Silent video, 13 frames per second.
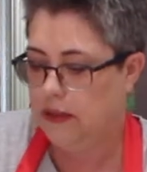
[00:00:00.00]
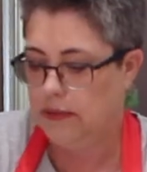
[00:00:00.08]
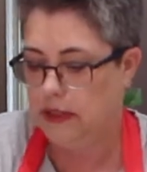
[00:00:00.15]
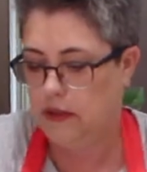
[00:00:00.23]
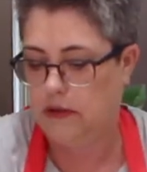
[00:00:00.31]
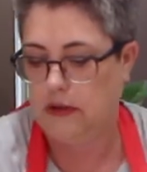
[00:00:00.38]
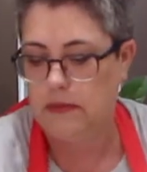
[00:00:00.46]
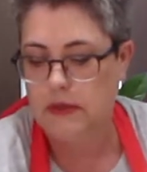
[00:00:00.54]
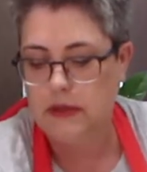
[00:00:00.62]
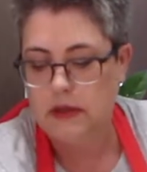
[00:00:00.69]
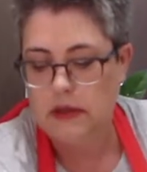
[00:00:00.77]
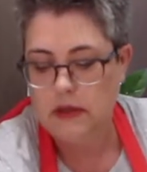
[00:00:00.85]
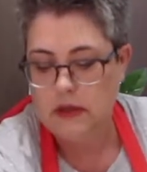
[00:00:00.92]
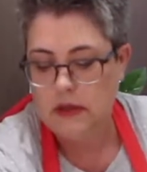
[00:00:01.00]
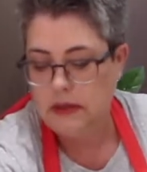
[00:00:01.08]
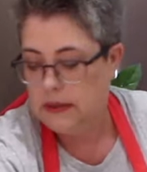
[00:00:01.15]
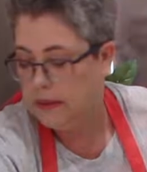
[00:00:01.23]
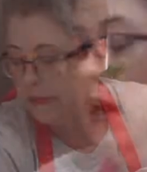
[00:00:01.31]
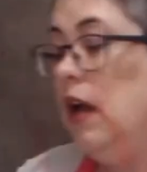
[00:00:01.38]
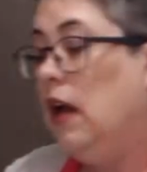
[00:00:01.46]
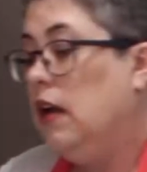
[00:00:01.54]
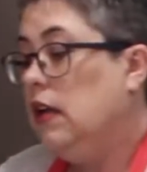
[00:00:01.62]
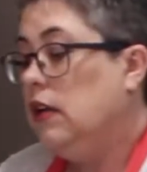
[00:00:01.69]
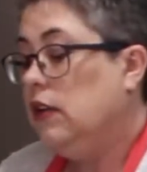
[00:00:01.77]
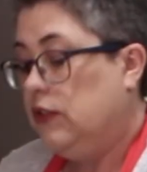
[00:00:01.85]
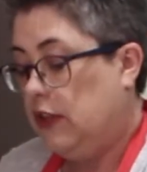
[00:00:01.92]
mushrooms.
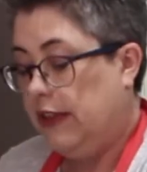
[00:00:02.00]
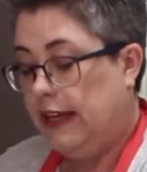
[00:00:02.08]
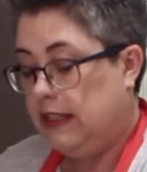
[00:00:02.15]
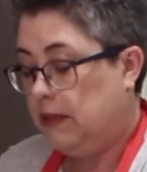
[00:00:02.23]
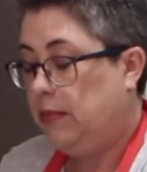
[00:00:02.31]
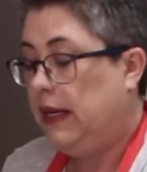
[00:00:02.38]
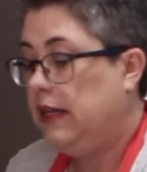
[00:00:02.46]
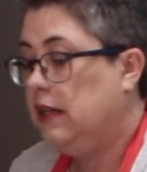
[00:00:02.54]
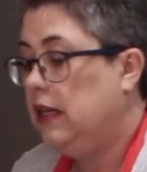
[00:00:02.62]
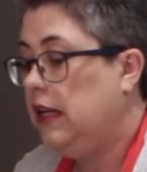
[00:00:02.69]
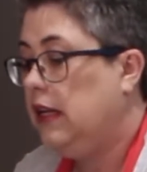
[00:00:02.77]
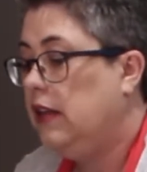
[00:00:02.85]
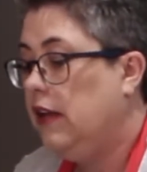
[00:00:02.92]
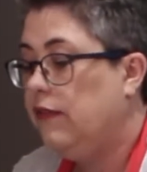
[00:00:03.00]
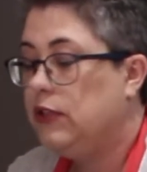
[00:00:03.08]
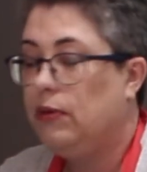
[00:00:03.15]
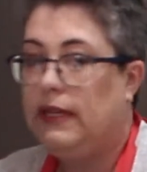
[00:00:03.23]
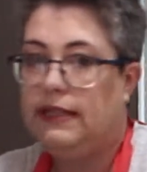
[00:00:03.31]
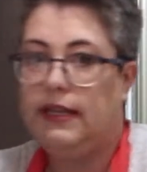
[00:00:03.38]
So that's been in there for 20